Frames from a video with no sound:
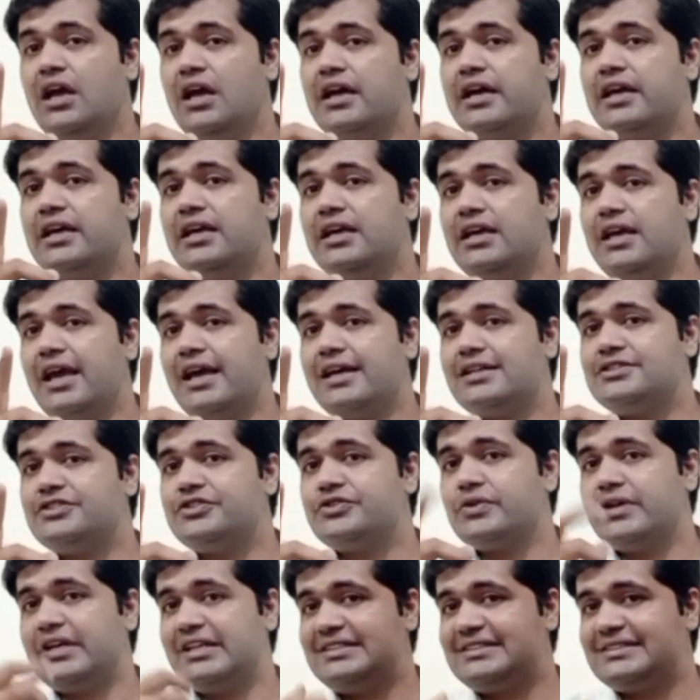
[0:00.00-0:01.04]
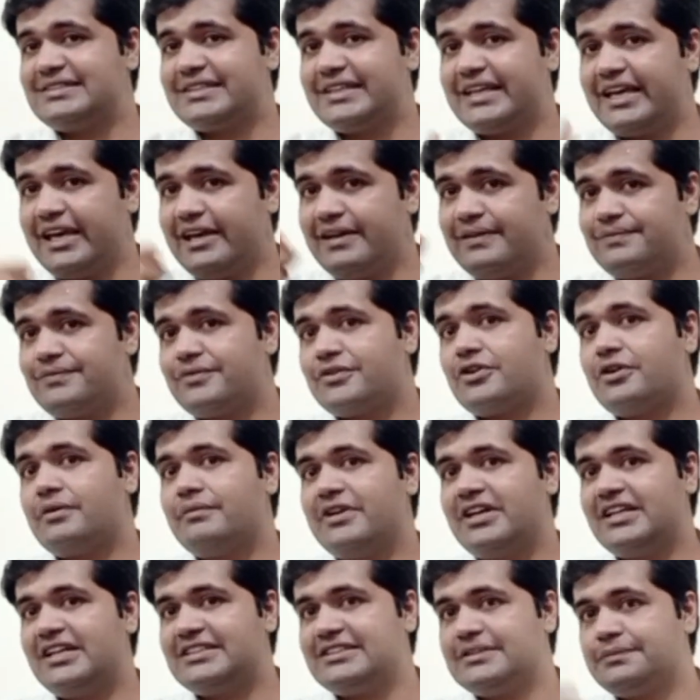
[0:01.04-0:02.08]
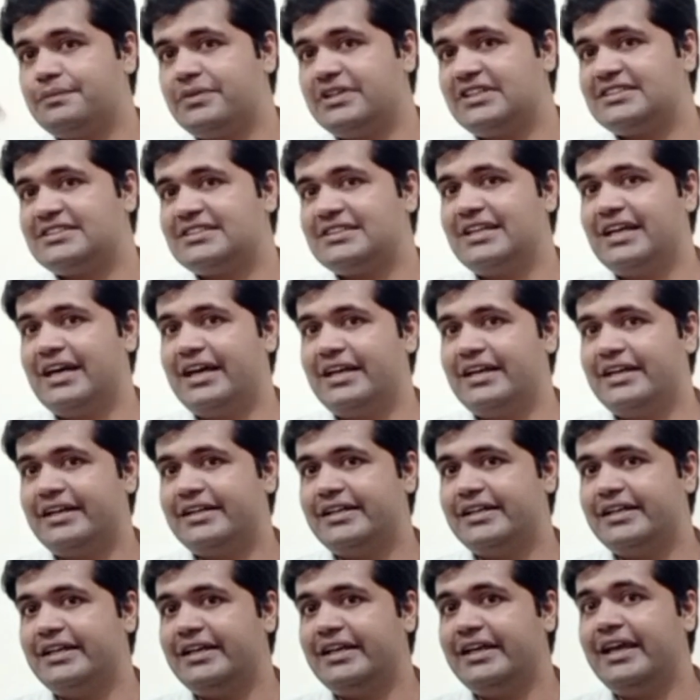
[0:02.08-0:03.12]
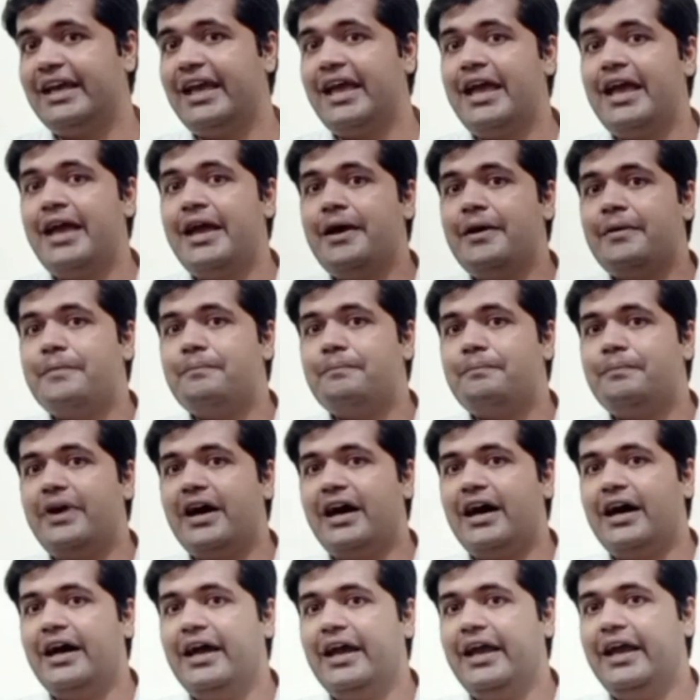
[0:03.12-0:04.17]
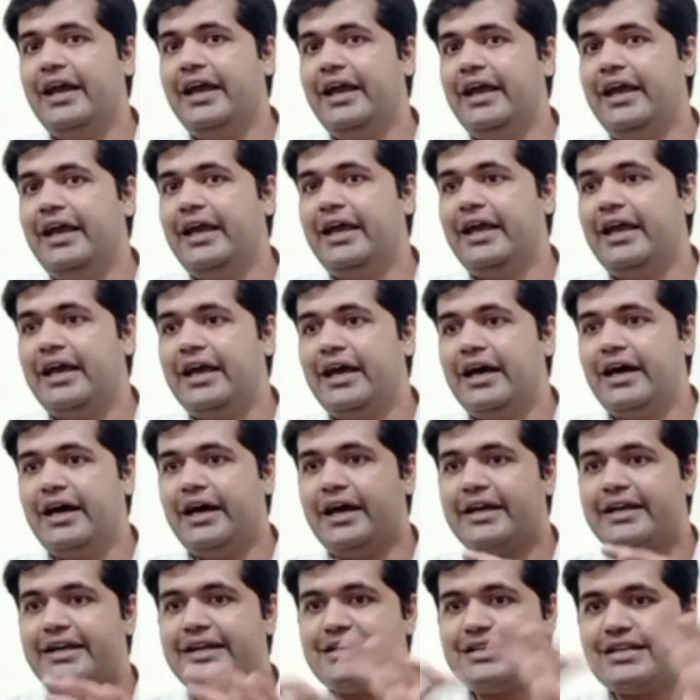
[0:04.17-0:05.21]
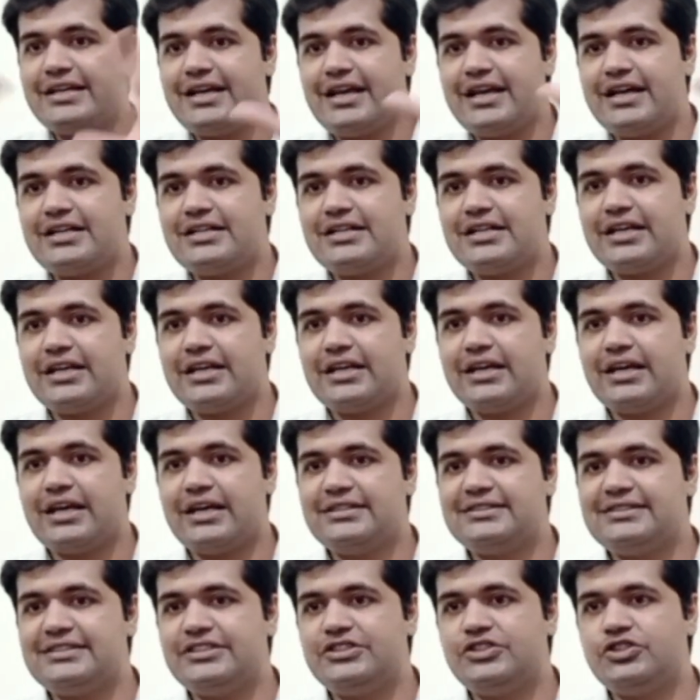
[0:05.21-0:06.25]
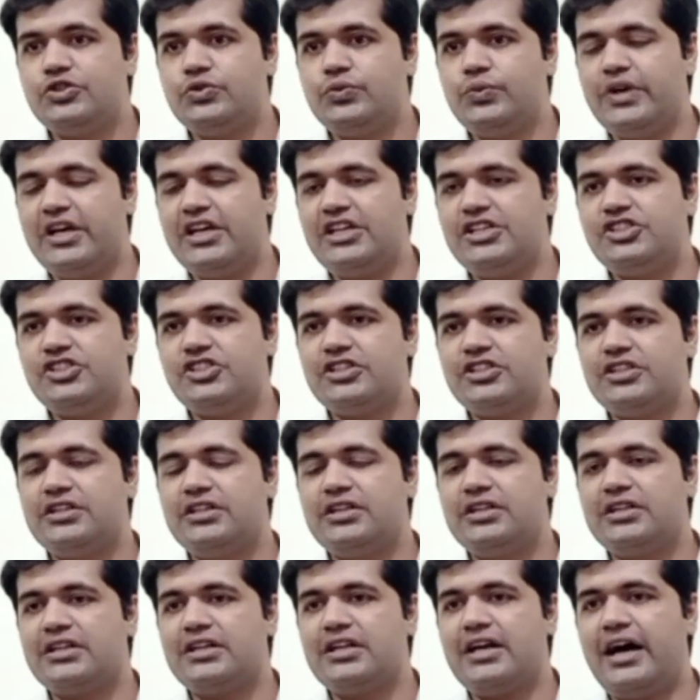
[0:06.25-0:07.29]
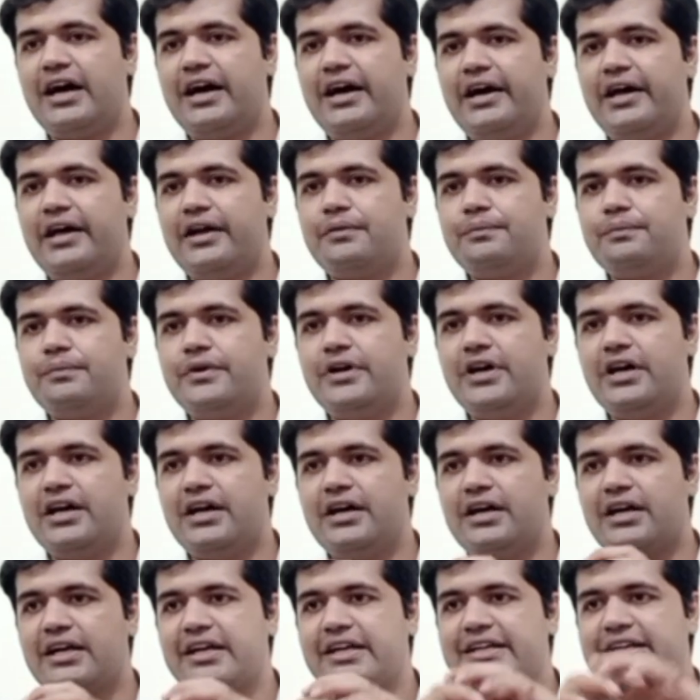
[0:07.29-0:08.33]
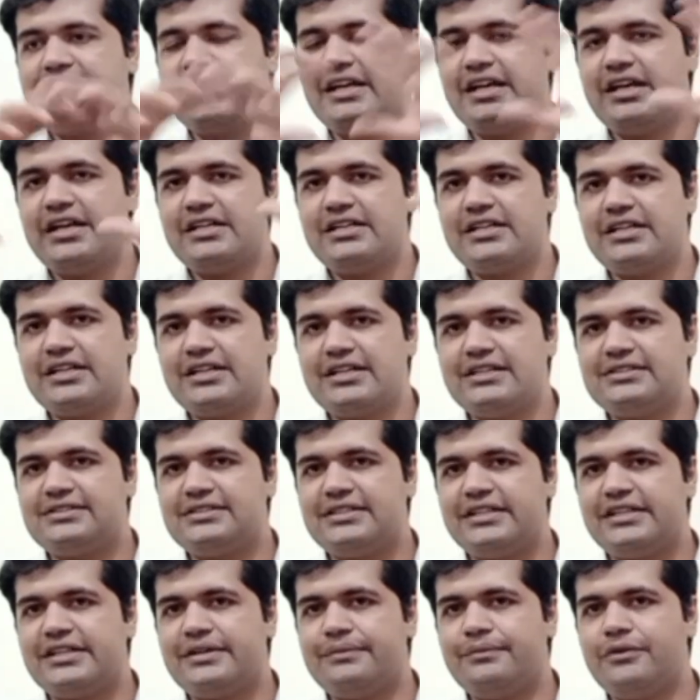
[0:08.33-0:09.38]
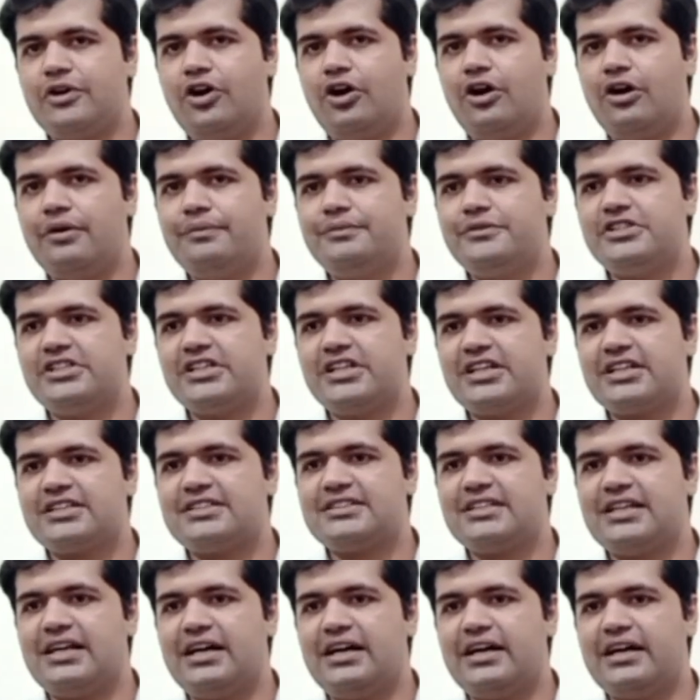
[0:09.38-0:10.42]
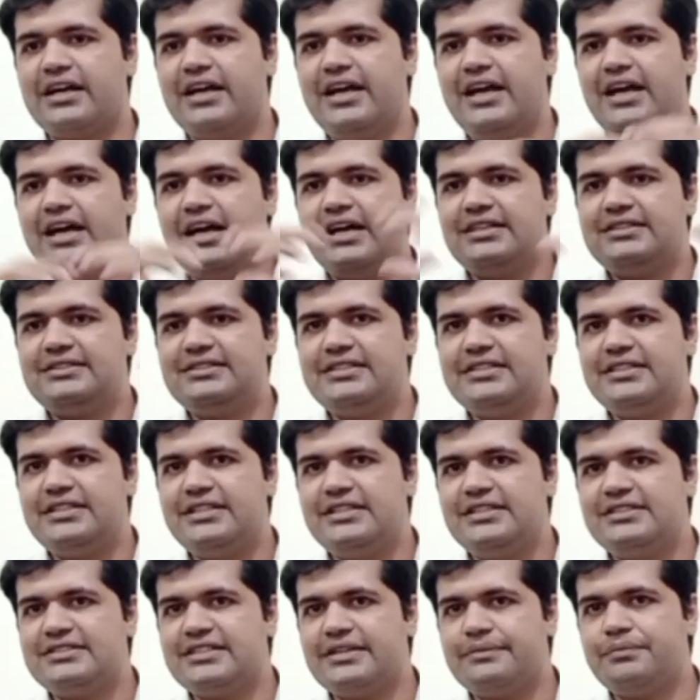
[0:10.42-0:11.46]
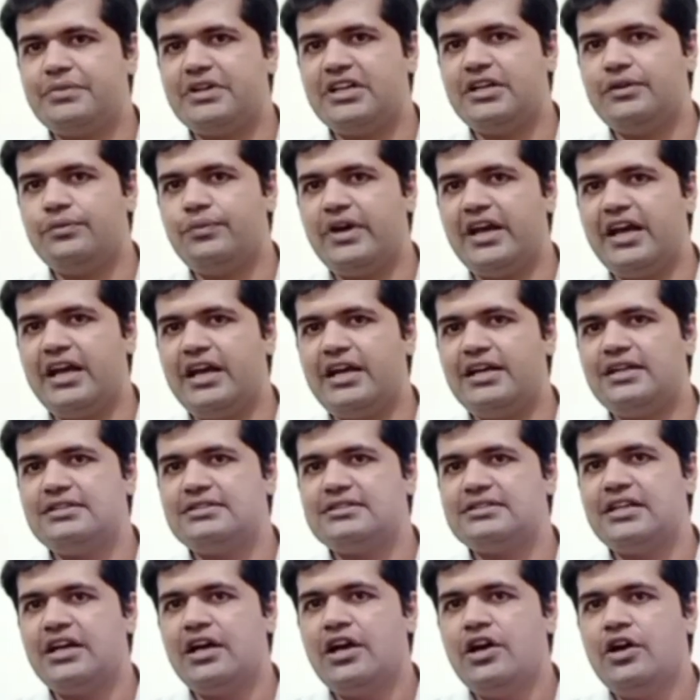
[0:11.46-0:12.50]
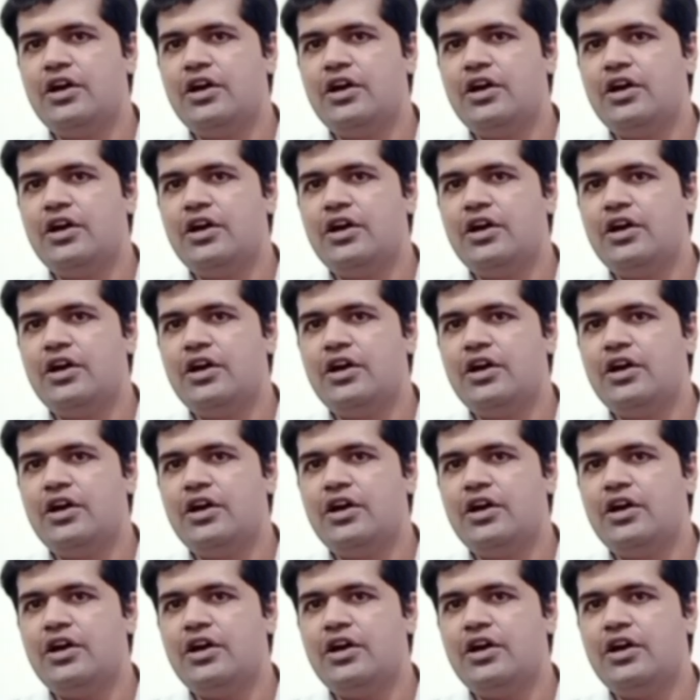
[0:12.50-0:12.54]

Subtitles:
he has to escape from his personality by creating a situation, or creating a set of objects, or a series of events